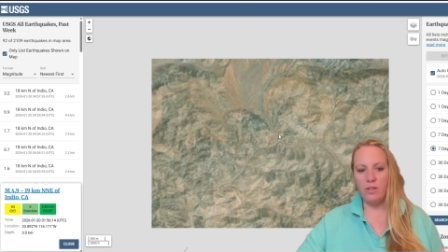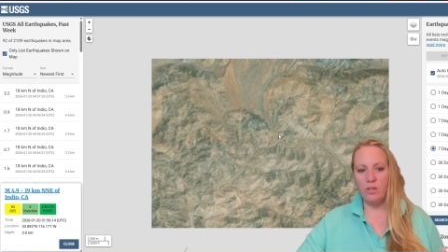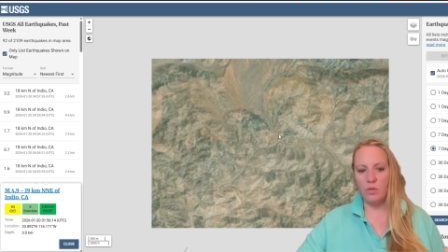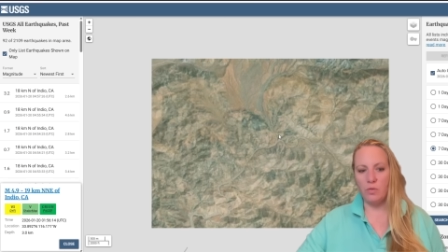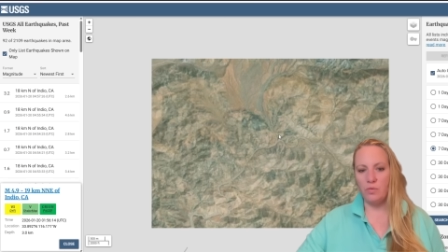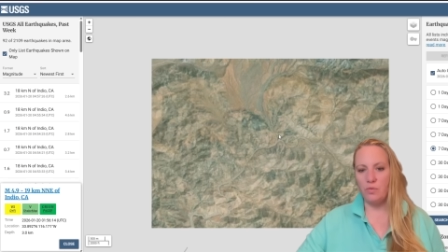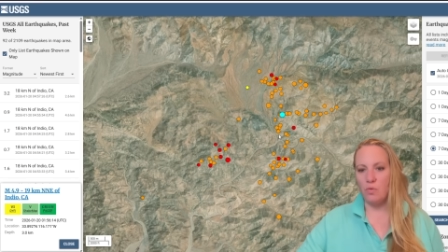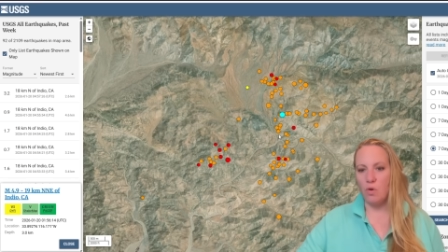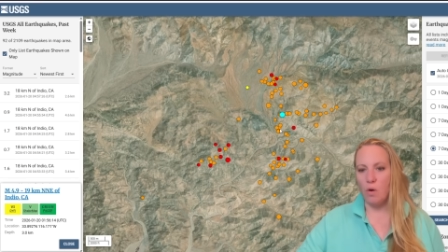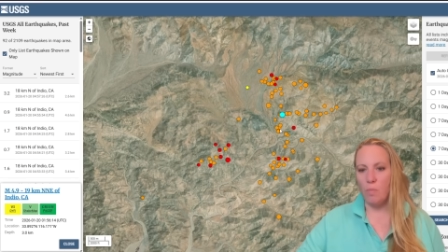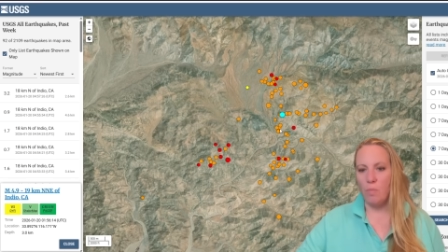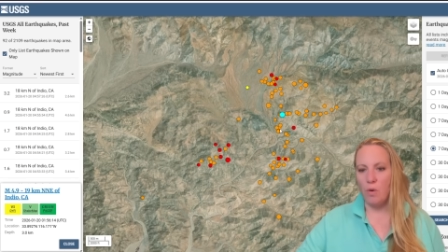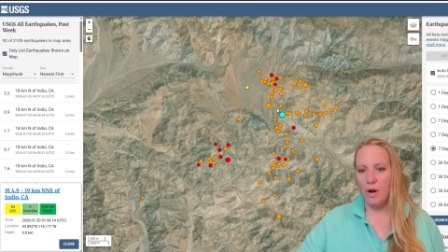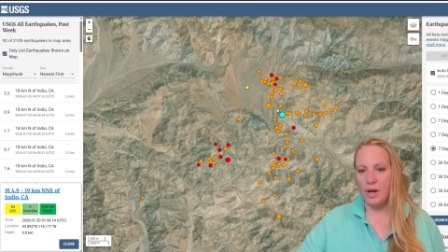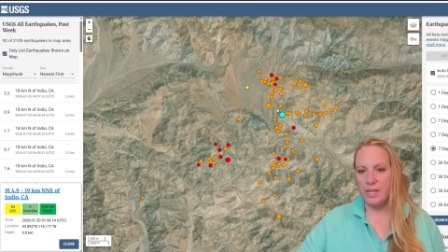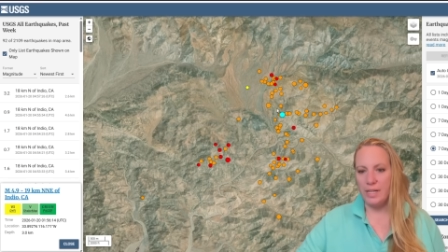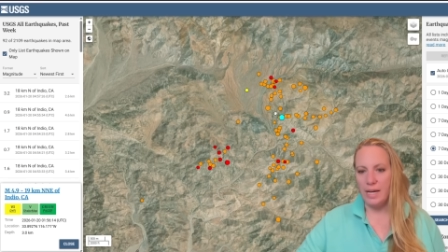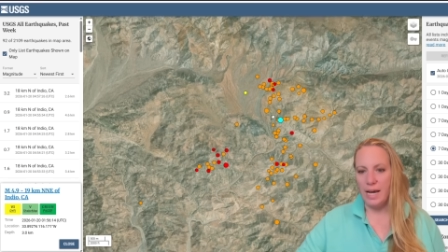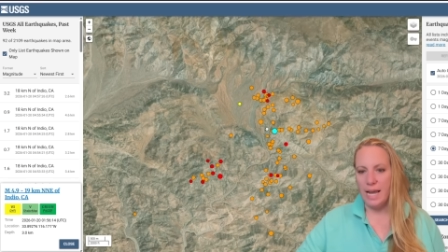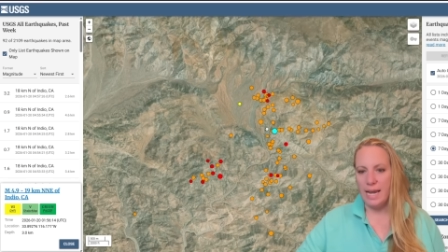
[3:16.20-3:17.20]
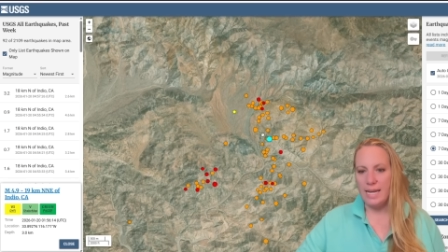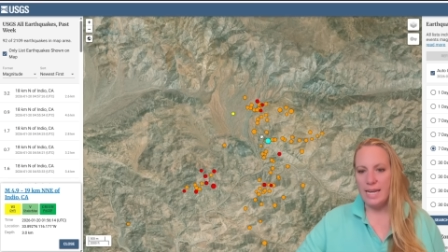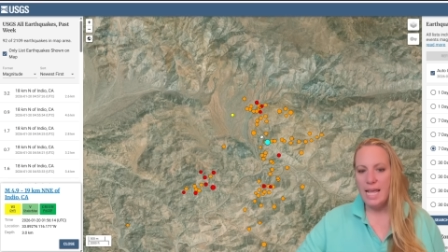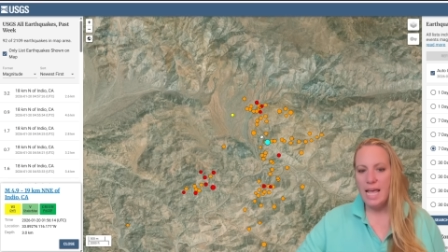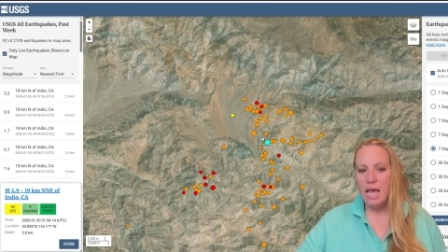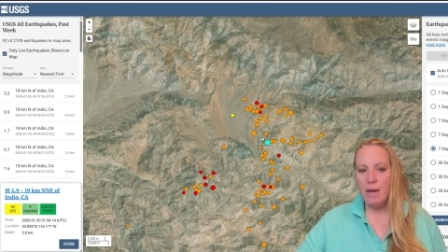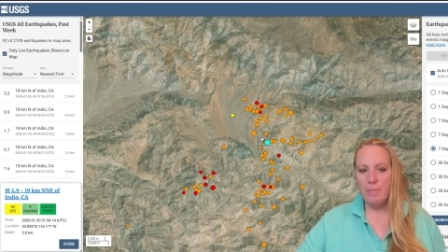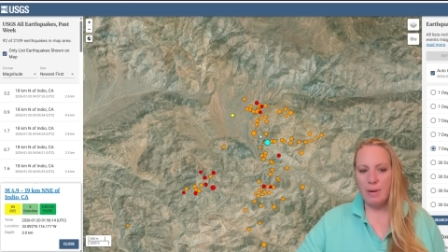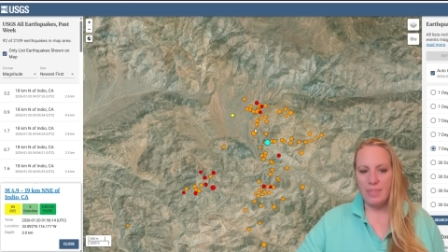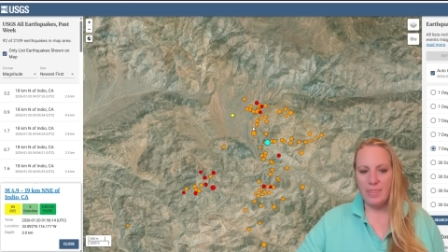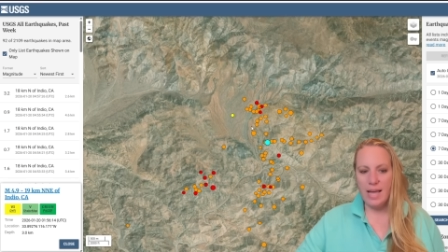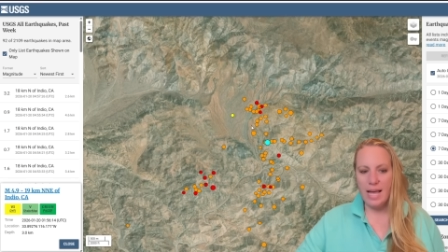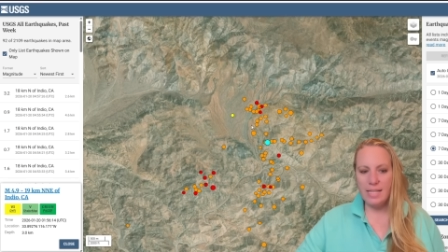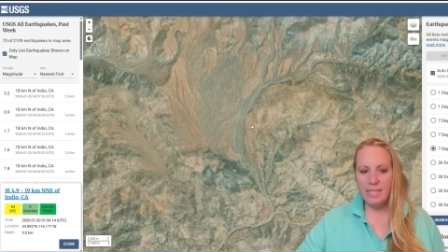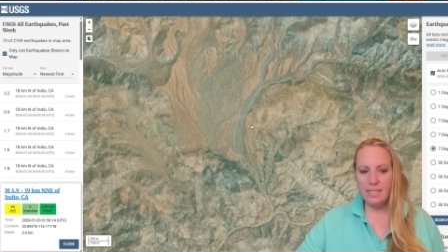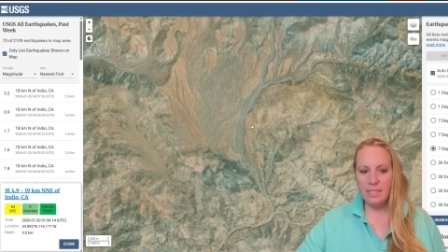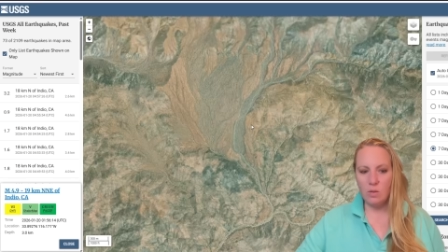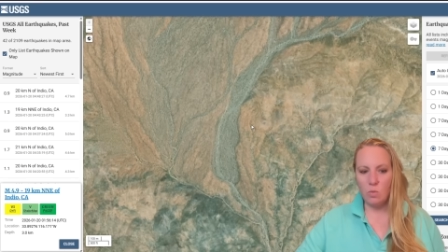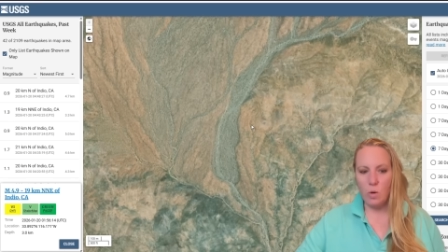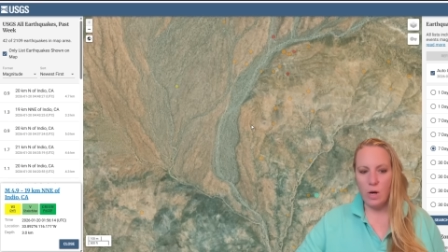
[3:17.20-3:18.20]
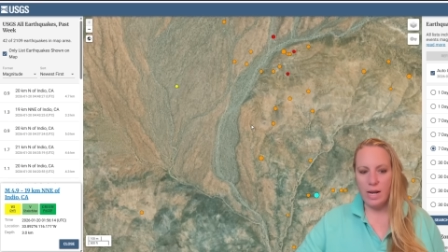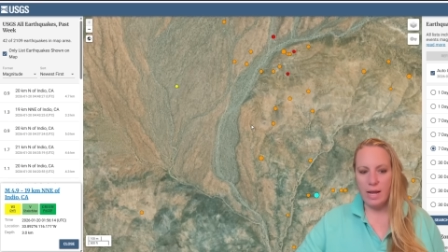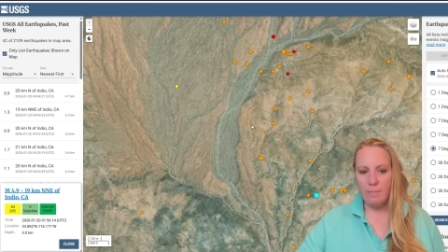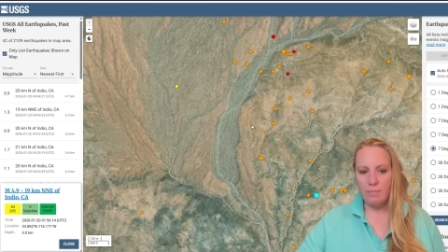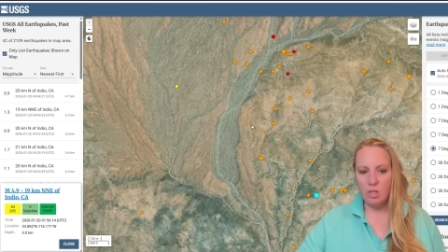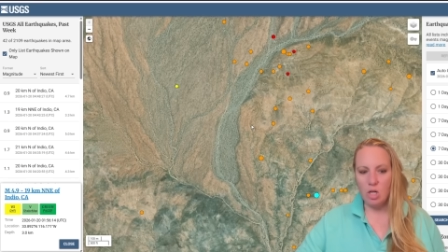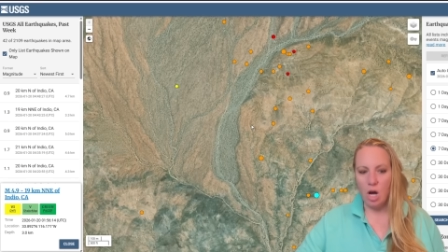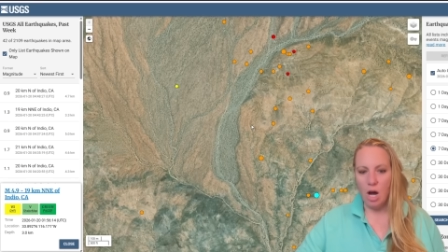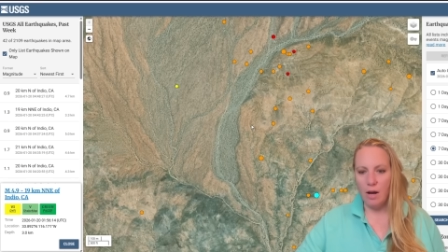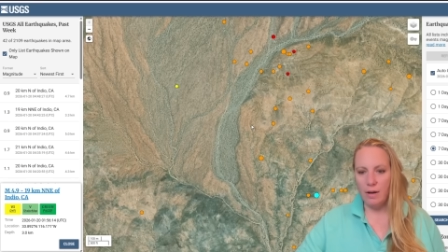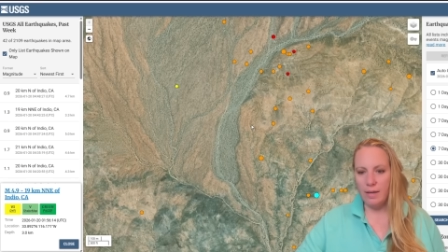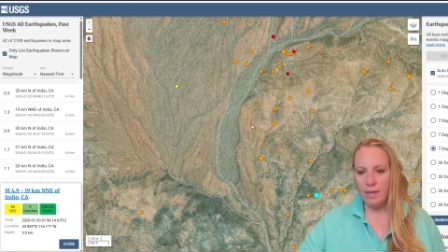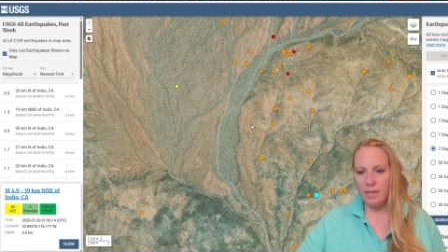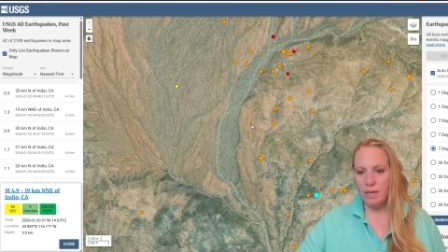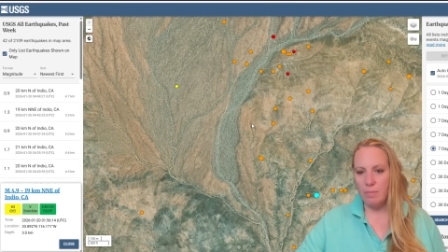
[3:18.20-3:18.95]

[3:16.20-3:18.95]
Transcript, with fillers: to 4.9, but that's the one I'm talking